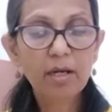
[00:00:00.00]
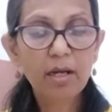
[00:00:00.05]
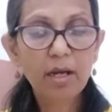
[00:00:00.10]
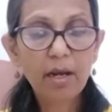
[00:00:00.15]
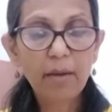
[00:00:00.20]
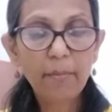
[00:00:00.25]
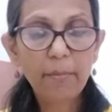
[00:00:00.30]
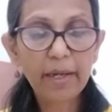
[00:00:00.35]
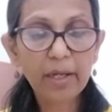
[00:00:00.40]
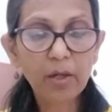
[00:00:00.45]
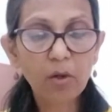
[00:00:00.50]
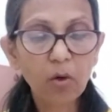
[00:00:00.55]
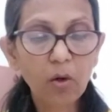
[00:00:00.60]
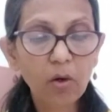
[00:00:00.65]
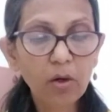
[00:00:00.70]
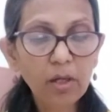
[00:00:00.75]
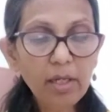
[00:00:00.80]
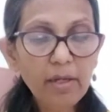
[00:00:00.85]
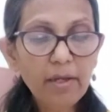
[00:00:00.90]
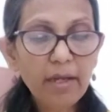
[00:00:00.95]

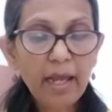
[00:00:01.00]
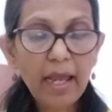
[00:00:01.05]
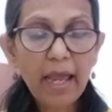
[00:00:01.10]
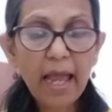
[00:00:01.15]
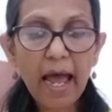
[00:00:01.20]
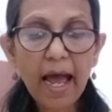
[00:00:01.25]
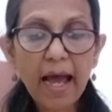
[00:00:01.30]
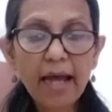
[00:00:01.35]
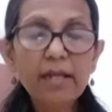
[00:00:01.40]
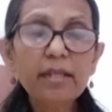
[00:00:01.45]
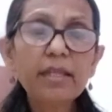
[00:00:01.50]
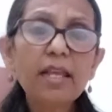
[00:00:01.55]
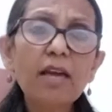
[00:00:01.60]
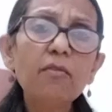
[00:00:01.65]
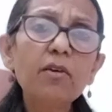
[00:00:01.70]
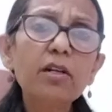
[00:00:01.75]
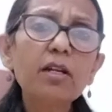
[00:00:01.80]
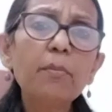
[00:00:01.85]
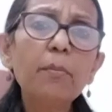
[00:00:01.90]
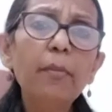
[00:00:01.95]
Bengal, and there
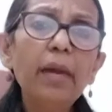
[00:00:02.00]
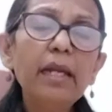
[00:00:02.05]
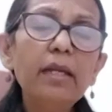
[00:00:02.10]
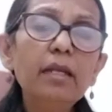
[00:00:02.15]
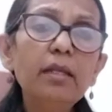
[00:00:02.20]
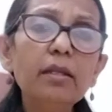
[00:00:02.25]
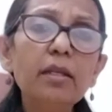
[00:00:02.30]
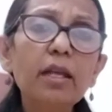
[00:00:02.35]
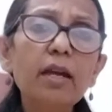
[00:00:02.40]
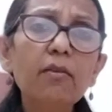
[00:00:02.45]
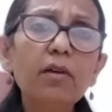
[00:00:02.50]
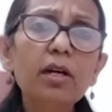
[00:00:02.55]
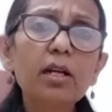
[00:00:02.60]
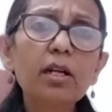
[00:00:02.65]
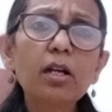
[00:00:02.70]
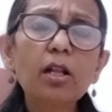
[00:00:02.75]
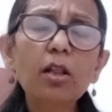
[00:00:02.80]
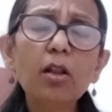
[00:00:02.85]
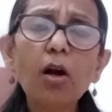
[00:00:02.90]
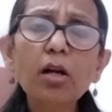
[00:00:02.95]
were
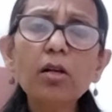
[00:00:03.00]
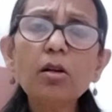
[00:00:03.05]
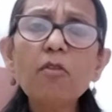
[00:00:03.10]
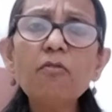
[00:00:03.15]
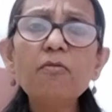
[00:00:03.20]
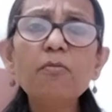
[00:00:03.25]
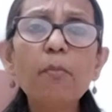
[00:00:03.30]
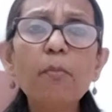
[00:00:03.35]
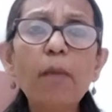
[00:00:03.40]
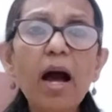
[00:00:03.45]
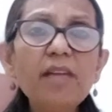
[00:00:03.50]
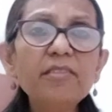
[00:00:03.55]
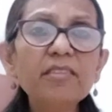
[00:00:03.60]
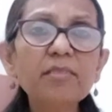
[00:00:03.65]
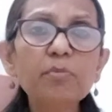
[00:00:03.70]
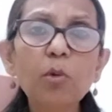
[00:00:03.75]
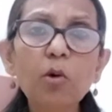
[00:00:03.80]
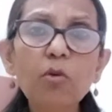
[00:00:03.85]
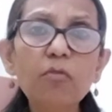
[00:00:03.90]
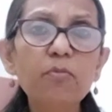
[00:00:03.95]
a lot of mass
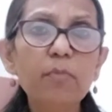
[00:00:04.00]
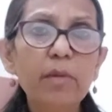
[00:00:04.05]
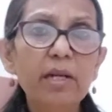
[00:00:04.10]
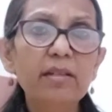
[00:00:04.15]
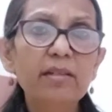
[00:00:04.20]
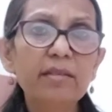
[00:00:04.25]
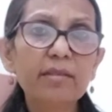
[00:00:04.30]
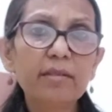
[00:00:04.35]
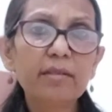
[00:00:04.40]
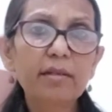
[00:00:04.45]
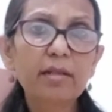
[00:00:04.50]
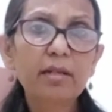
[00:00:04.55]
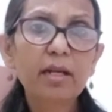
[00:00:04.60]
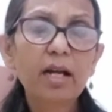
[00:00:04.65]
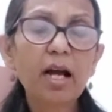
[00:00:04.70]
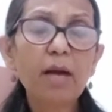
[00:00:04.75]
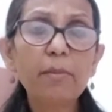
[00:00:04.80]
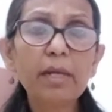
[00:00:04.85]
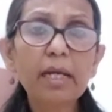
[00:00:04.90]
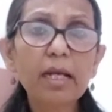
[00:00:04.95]
movements
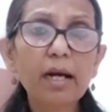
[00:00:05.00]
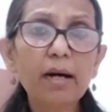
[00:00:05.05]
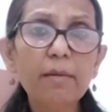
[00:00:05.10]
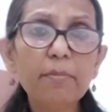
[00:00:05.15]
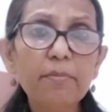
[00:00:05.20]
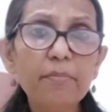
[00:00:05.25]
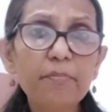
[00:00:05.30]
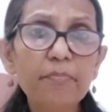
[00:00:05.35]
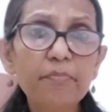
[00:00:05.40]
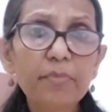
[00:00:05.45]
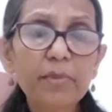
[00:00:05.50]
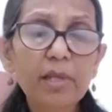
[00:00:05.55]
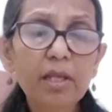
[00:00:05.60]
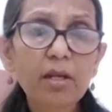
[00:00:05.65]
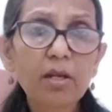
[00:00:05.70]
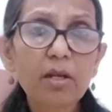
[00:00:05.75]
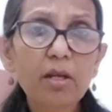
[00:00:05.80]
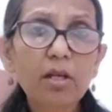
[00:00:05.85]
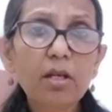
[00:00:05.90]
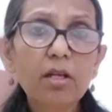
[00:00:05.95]
coming up
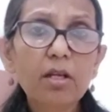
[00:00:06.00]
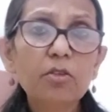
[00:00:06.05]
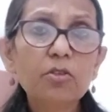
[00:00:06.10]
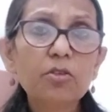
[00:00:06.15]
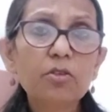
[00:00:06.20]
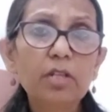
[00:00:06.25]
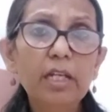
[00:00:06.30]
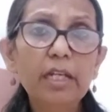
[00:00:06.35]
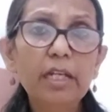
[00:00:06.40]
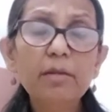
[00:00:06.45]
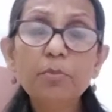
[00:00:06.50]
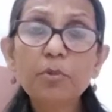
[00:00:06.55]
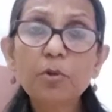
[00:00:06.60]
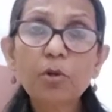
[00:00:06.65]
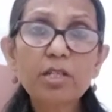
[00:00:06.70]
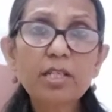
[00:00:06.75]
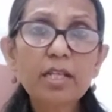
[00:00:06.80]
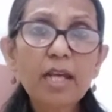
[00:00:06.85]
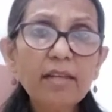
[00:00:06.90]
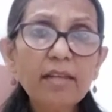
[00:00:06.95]
in
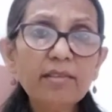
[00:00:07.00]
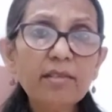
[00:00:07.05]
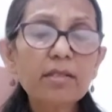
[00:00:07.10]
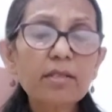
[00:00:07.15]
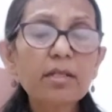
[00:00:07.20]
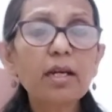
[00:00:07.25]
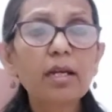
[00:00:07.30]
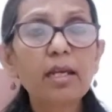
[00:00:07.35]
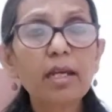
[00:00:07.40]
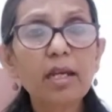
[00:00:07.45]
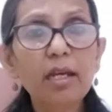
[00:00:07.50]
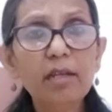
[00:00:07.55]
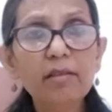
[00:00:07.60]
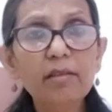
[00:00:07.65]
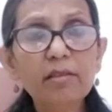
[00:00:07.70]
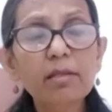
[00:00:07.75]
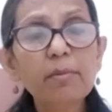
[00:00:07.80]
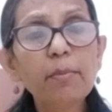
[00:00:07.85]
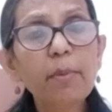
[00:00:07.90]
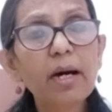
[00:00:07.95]
protest
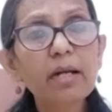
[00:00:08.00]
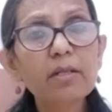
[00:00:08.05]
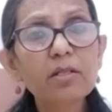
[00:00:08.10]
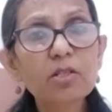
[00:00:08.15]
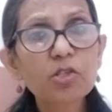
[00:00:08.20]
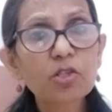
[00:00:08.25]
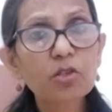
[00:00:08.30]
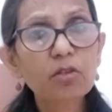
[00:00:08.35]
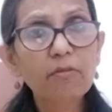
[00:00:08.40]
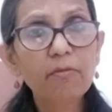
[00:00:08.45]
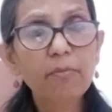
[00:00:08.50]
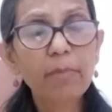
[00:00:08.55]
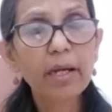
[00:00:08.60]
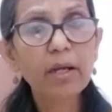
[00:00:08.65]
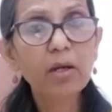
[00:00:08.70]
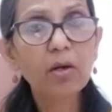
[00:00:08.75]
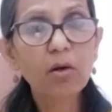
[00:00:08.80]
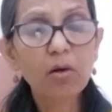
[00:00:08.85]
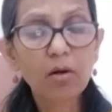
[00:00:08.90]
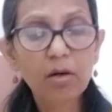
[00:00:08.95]
against the partition of
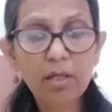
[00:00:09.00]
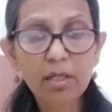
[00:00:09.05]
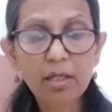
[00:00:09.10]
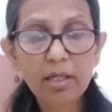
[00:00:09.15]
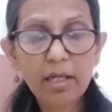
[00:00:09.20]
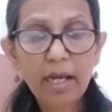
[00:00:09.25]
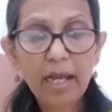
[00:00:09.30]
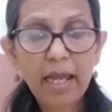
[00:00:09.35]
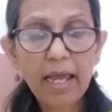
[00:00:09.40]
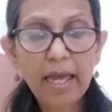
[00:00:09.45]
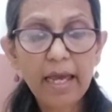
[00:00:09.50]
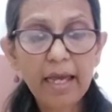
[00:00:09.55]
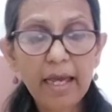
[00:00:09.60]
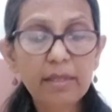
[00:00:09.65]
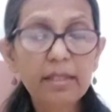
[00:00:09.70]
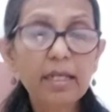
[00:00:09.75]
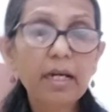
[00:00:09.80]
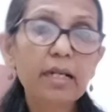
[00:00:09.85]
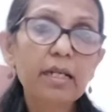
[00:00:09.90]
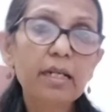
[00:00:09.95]
Bengal
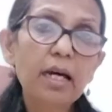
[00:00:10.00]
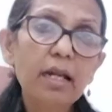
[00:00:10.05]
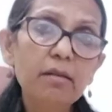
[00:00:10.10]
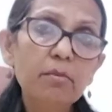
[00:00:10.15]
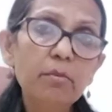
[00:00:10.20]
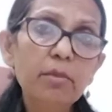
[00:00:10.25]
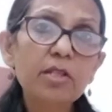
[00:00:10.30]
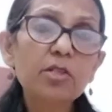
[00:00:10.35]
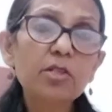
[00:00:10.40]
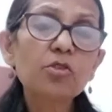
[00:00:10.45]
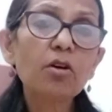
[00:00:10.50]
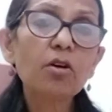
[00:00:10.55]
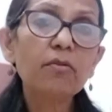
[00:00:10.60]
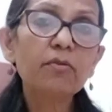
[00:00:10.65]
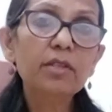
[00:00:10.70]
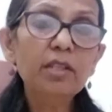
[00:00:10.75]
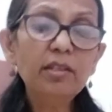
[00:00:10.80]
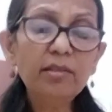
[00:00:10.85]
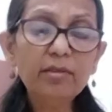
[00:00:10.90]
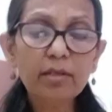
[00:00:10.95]
and the annulment
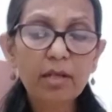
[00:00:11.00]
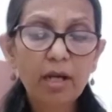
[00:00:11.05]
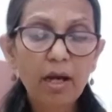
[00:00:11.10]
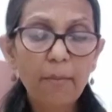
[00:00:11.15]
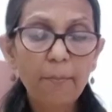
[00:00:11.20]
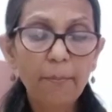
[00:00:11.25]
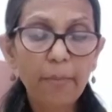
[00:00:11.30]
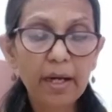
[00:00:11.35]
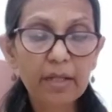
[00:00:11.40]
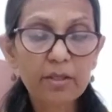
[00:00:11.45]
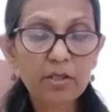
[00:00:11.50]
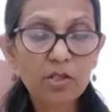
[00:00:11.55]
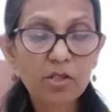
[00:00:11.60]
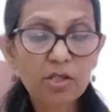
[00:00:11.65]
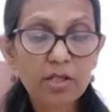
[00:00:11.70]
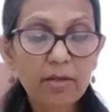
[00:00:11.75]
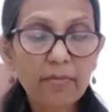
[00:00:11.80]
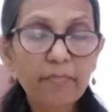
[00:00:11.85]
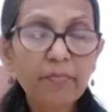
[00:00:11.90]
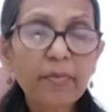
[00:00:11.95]
of this
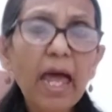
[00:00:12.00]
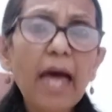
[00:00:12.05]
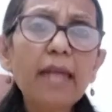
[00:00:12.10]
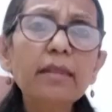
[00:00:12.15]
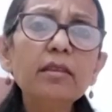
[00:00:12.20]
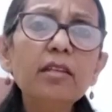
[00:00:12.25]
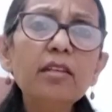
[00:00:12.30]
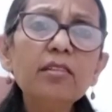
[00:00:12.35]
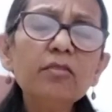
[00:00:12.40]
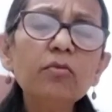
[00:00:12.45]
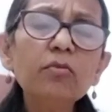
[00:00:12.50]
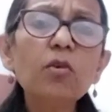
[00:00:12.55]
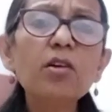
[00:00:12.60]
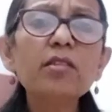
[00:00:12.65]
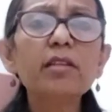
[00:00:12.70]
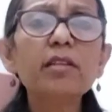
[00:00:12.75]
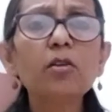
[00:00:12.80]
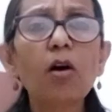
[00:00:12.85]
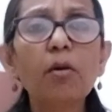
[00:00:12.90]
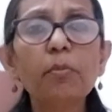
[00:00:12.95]
partition. And this
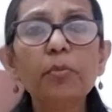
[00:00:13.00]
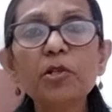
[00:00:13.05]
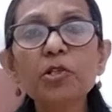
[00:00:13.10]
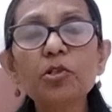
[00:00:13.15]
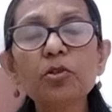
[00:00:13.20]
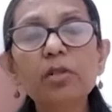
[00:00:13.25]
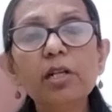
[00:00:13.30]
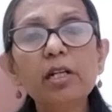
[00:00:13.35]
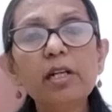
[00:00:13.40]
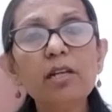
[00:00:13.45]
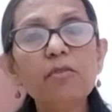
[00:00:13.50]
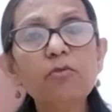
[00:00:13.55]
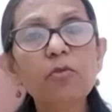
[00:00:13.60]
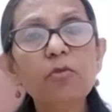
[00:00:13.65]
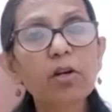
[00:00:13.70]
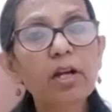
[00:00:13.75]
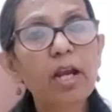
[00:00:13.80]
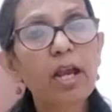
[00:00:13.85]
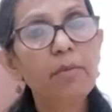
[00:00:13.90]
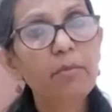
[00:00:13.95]
was an opportunity
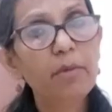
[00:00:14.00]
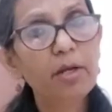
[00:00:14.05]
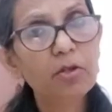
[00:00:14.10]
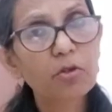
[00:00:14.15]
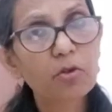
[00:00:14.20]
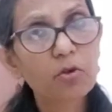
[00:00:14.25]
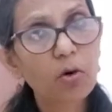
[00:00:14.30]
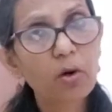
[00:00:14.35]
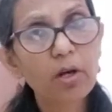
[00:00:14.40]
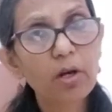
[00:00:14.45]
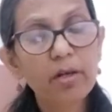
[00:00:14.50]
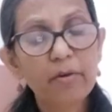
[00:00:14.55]
for M.N. Roy